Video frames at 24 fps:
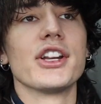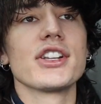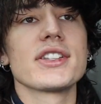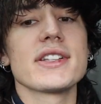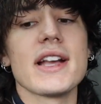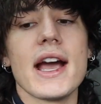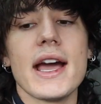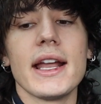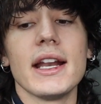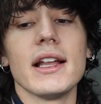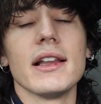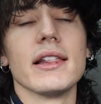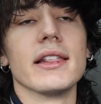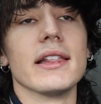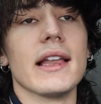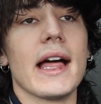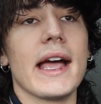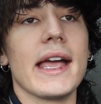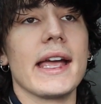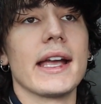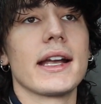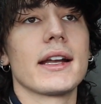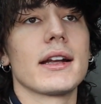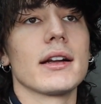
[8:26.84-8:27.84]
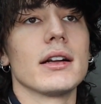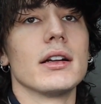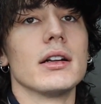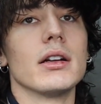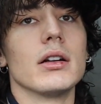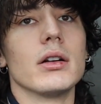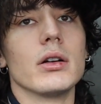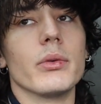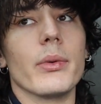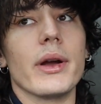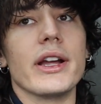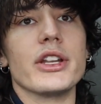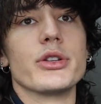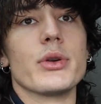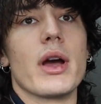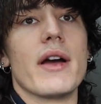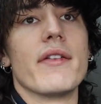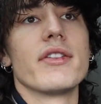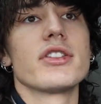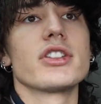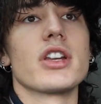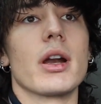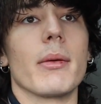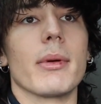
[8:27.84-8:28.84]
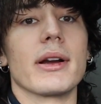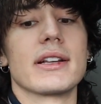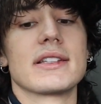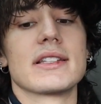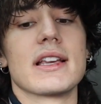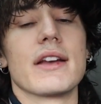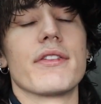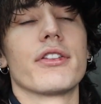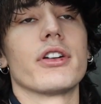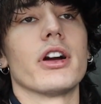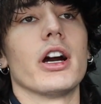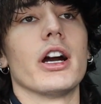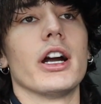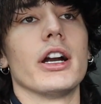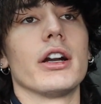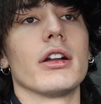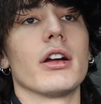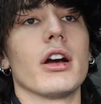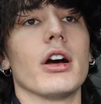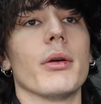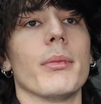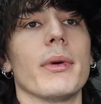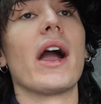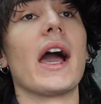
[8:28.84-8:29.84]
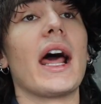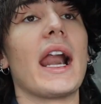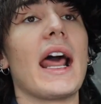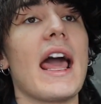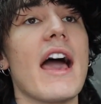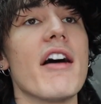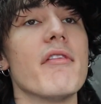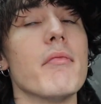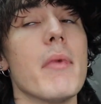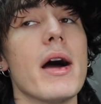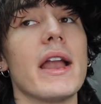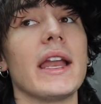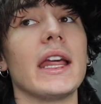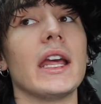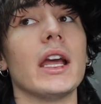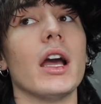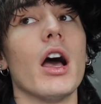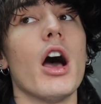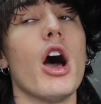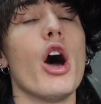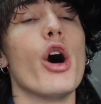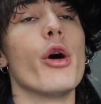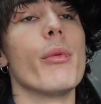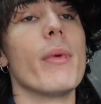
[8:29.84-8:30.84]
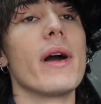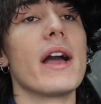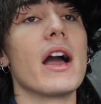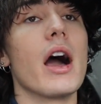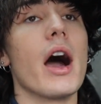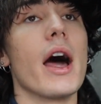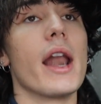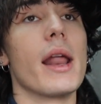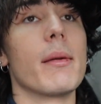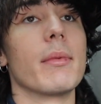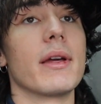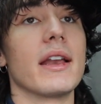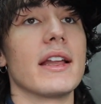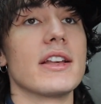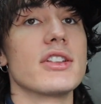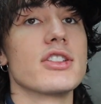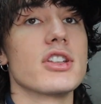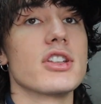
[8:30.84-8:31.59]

just kind of like, wait, do I have a Starbucks gift card? Oh my God, I have money. Oh my God, I'm getting